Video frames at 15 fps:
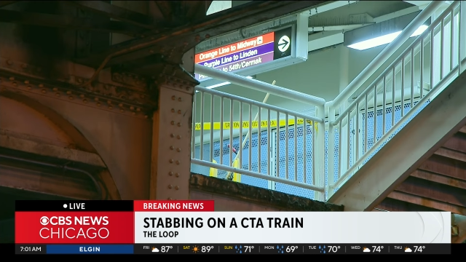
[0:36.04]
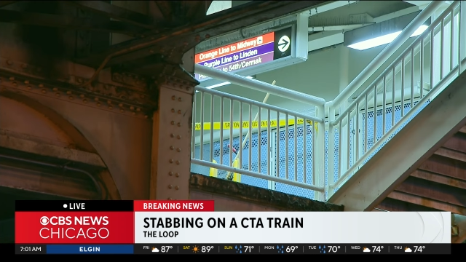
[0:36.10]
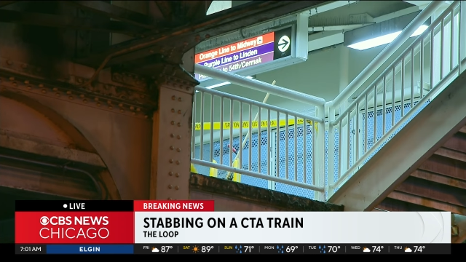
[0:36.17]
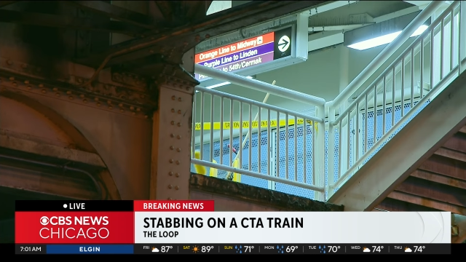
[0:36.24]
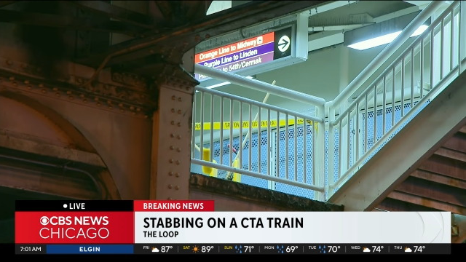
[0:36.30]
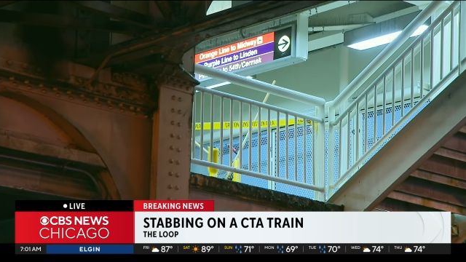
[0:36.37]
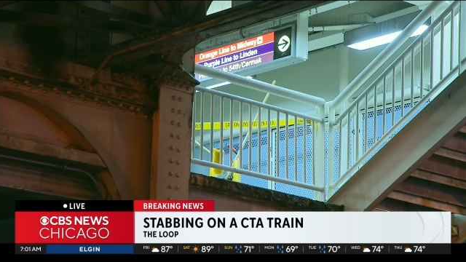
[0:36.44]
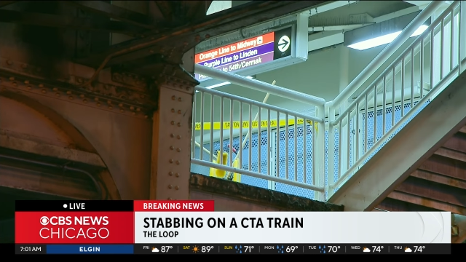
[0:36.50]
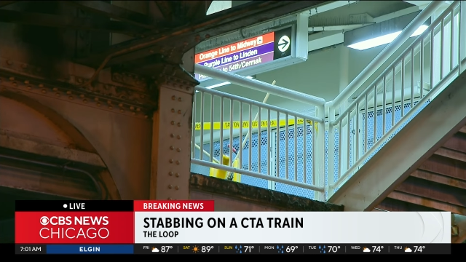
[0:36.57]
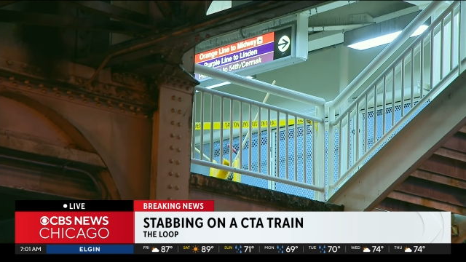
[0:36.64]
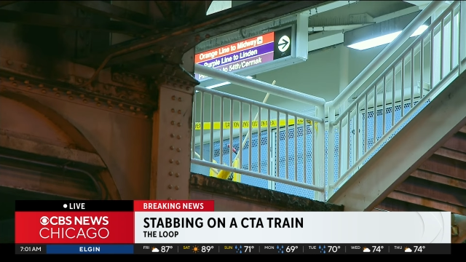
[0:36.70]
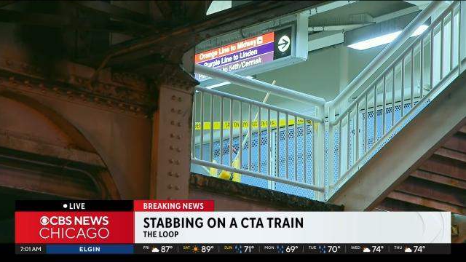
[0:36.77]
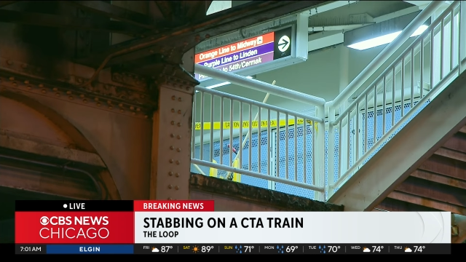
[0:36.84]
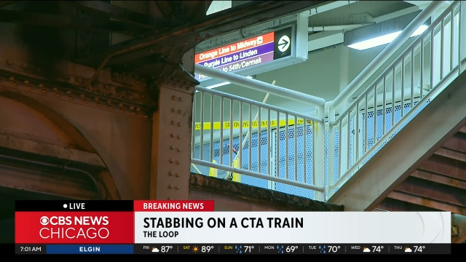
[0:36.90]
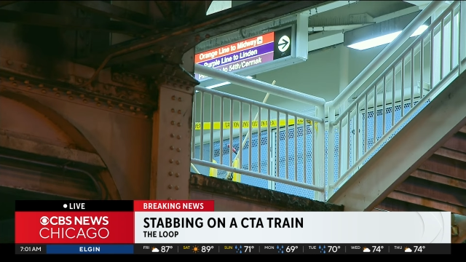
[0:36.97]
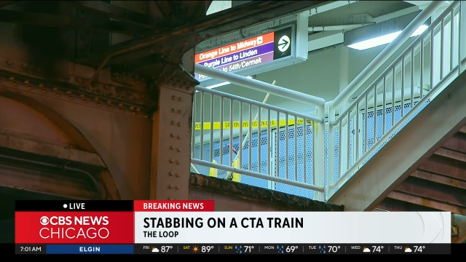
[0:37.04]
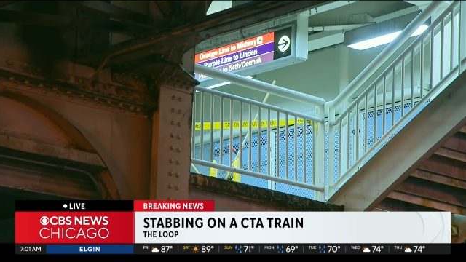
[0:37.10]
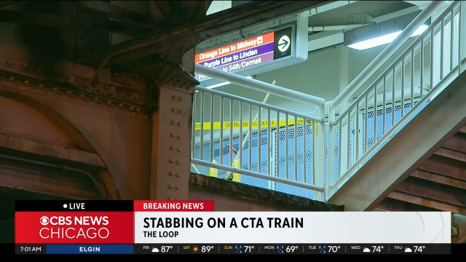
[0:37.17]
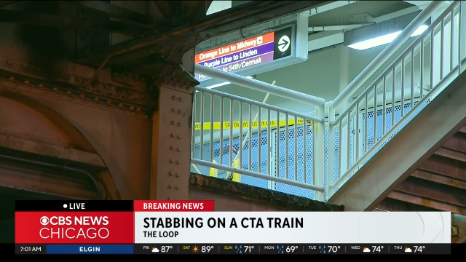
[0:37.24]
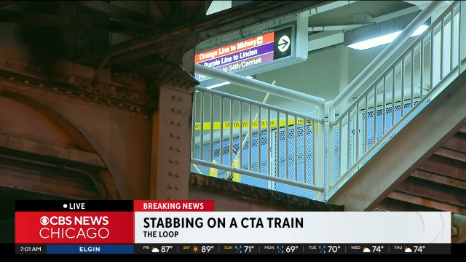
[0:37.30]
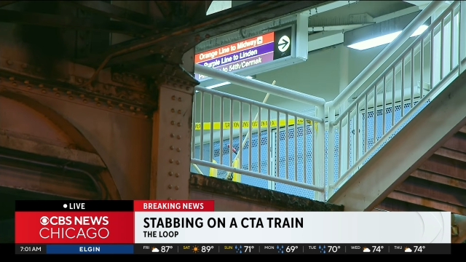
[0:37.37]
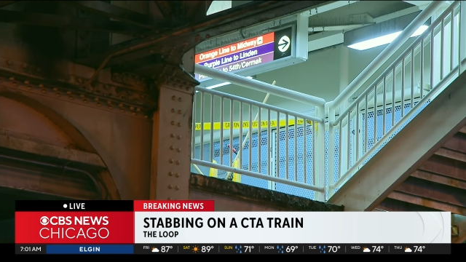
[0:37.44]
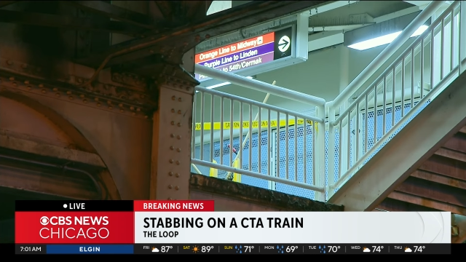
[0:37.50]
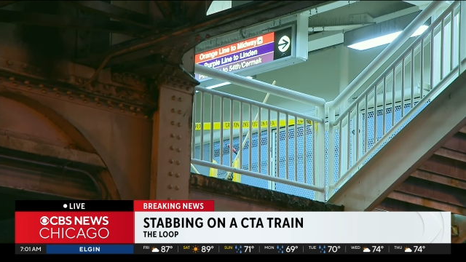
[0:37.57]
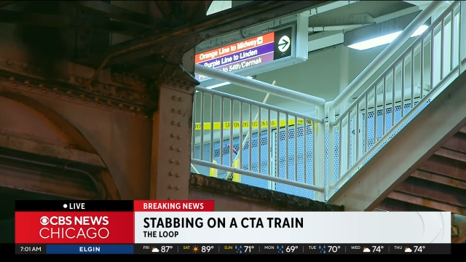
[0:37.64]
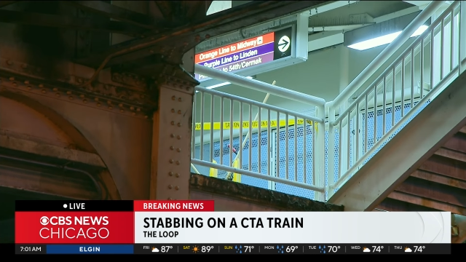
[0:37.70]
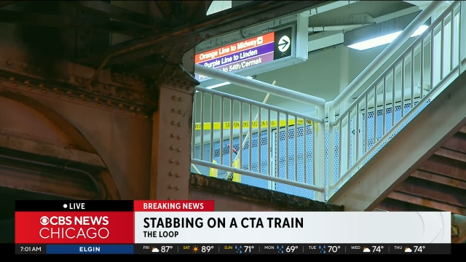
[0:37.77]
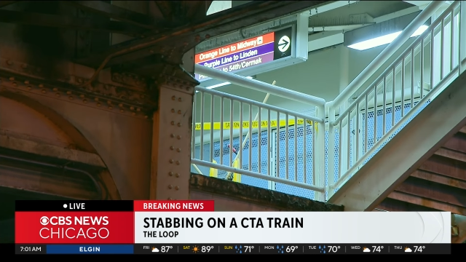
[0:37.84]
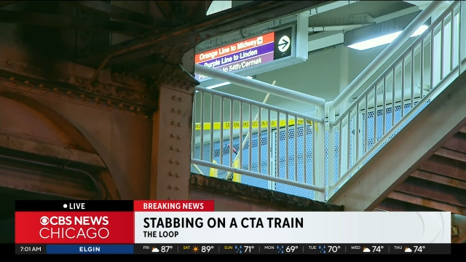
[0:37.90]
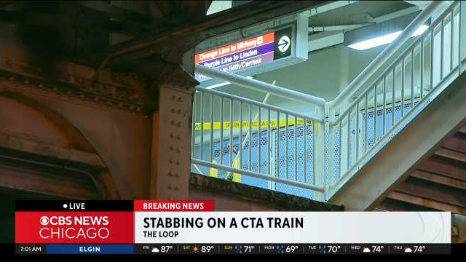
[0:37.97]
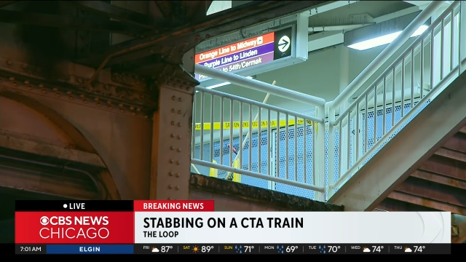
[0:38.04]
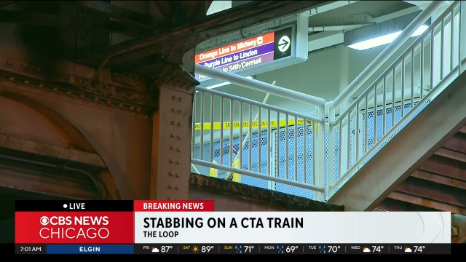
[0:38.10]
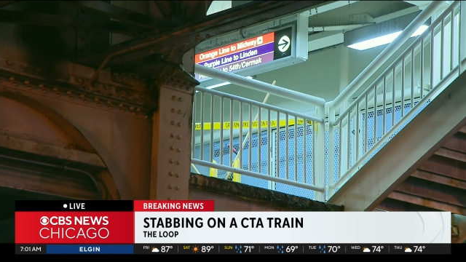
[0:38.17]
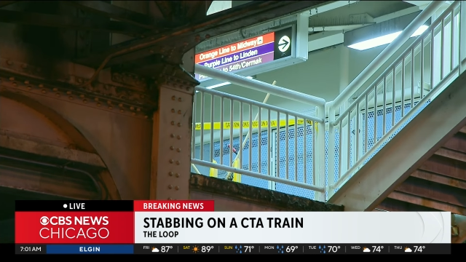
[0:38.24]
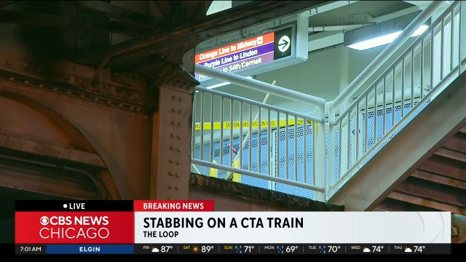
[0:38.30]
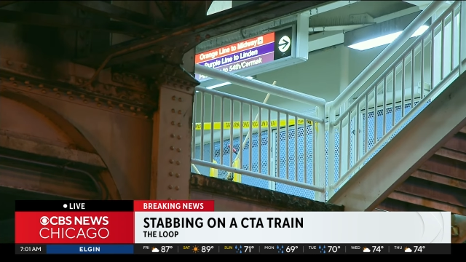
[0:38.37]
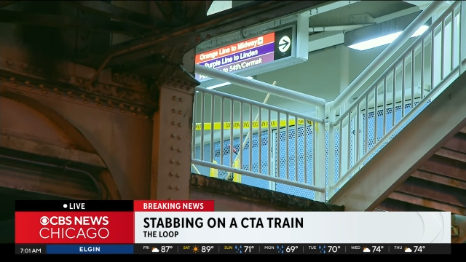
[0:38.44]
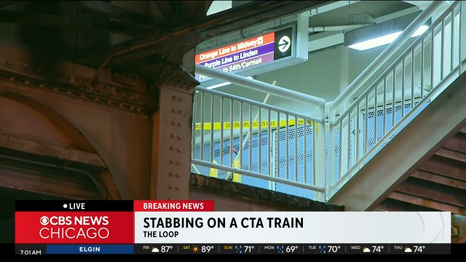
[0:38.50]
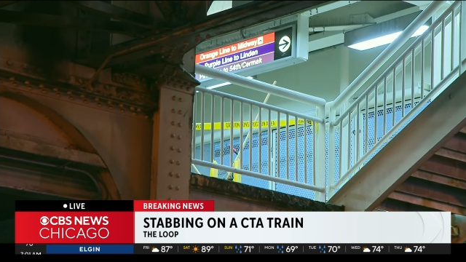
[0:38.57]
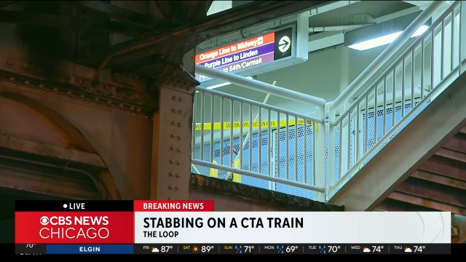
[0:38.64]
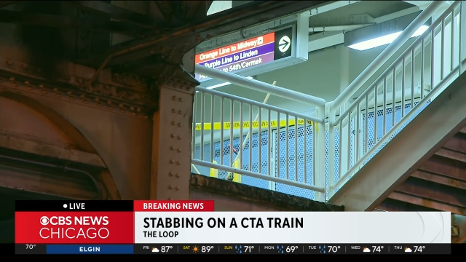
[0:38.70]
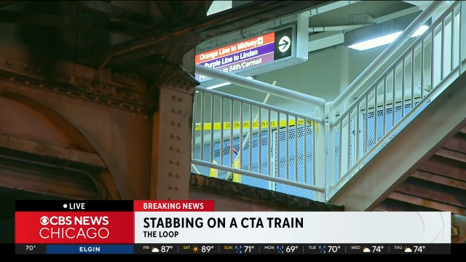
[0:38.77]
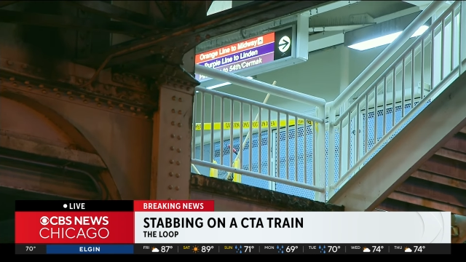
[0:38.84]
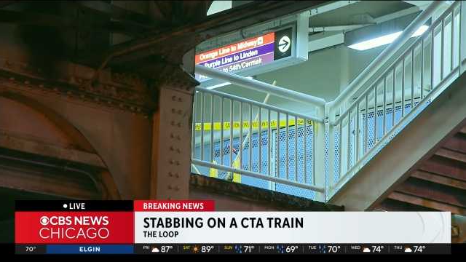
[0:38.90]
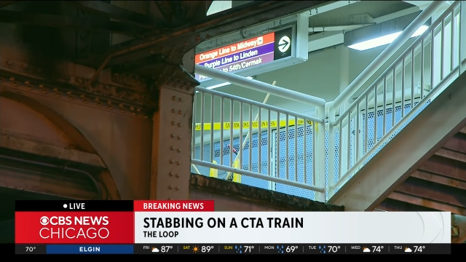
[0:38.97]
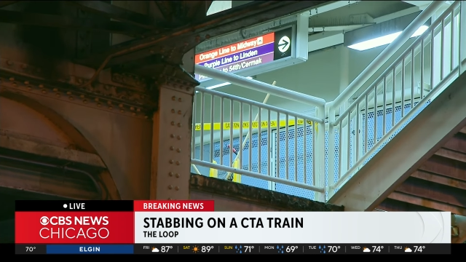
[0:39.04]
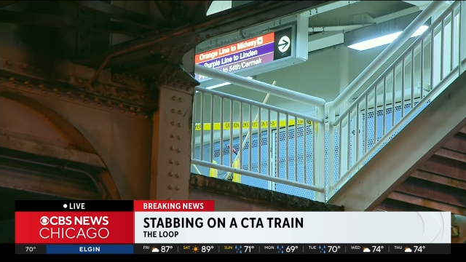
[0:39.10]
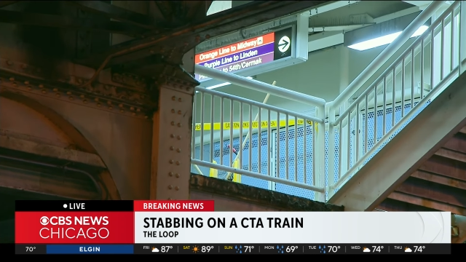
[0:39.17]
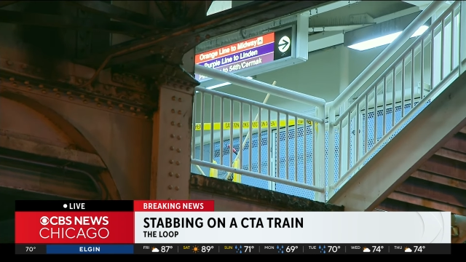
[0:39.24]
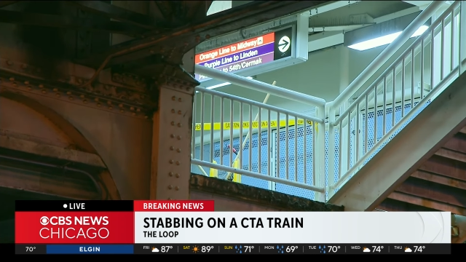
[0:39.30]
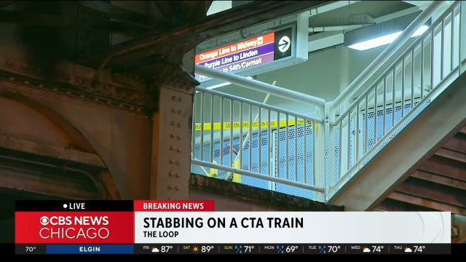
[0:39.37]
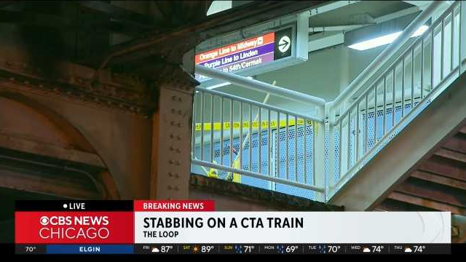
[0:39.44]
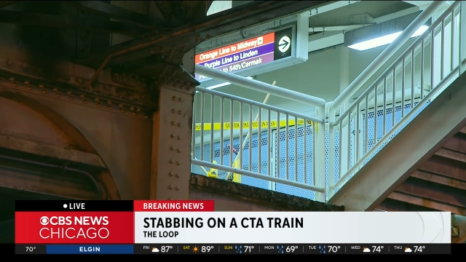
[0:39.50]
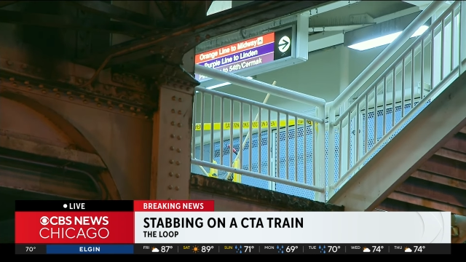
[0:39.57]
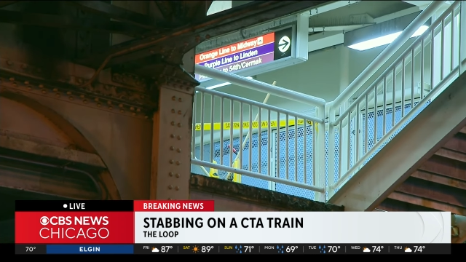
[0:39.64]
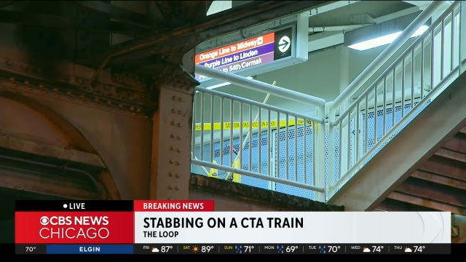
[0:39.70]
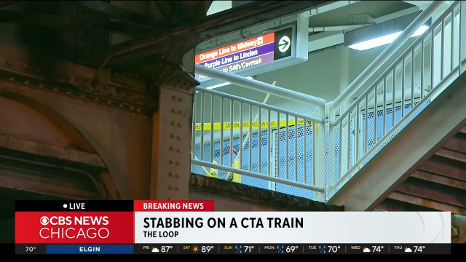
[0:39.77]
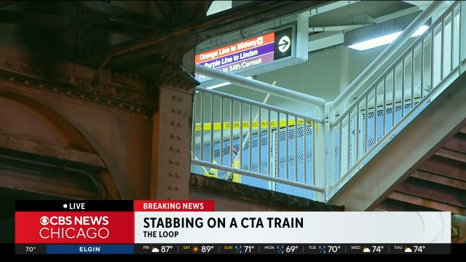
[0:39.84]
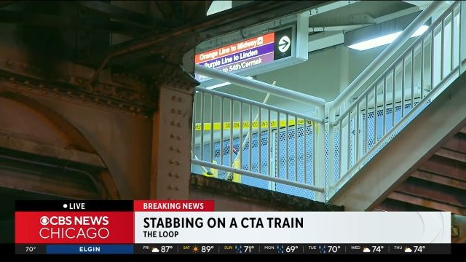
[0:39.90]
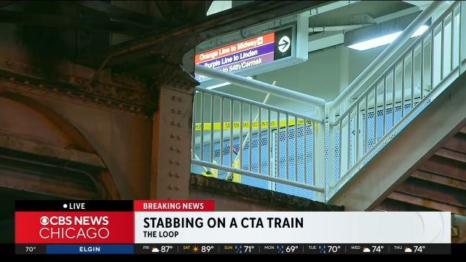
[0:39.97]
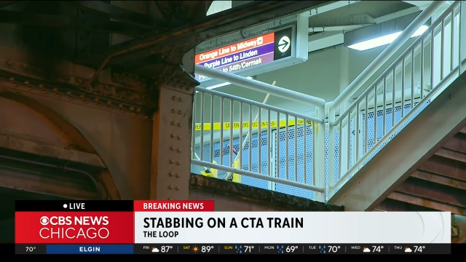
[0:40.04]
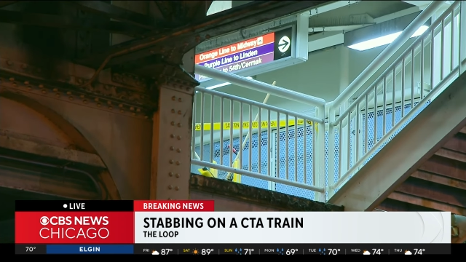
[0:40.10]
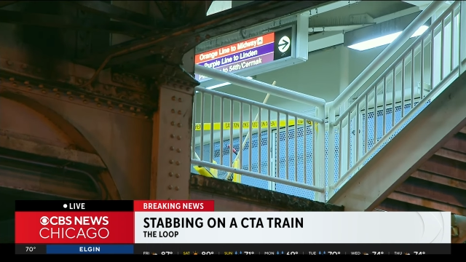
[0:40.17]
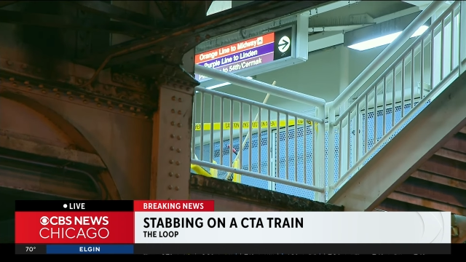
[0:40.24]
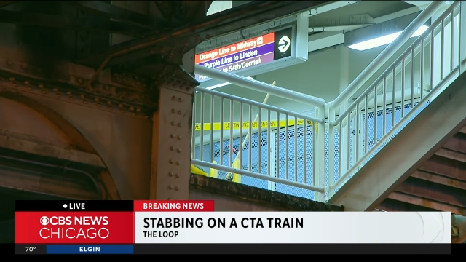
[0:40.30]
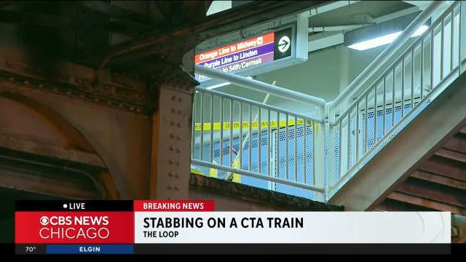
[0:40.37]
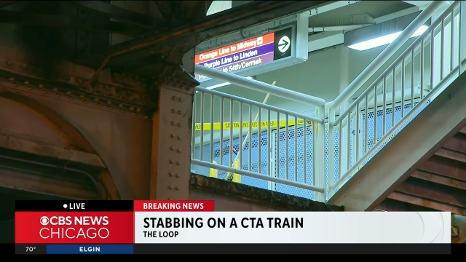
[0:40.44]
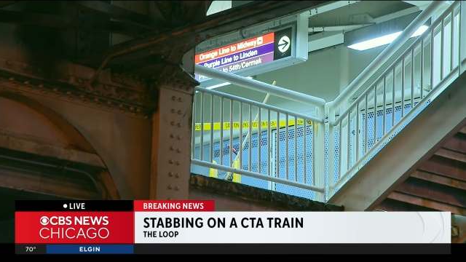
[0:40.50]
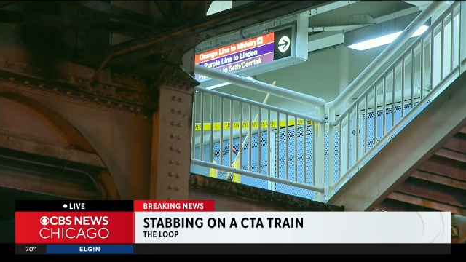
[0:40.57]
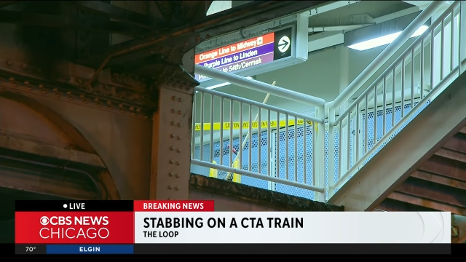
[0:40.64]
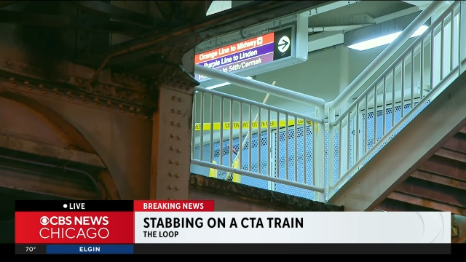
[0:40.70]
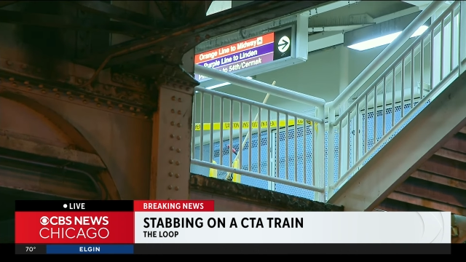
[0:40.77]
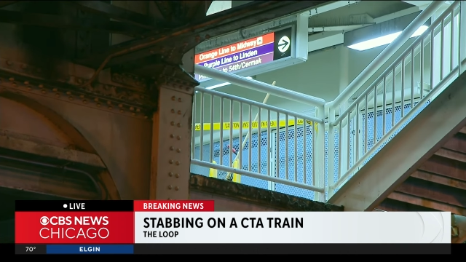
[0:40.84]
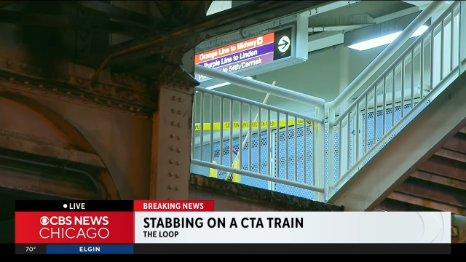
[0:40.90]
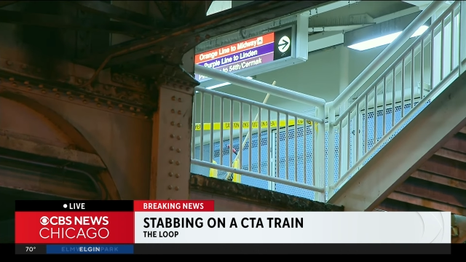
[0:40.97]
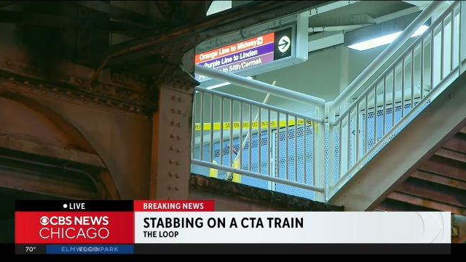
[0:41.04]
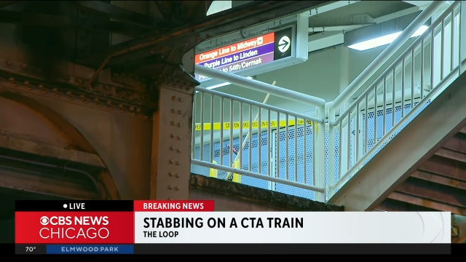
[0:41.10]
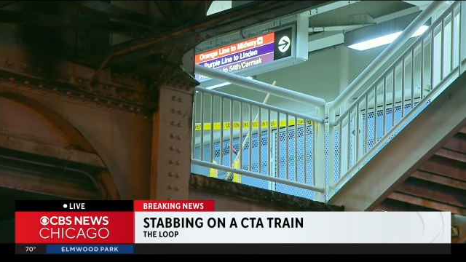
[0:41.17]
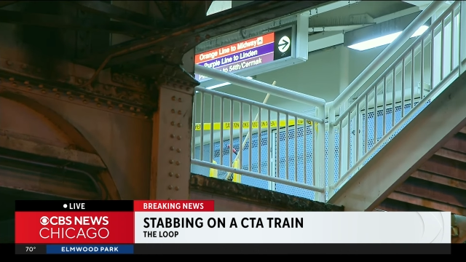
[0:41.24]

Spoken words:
No face is visible, so there are no lips to read.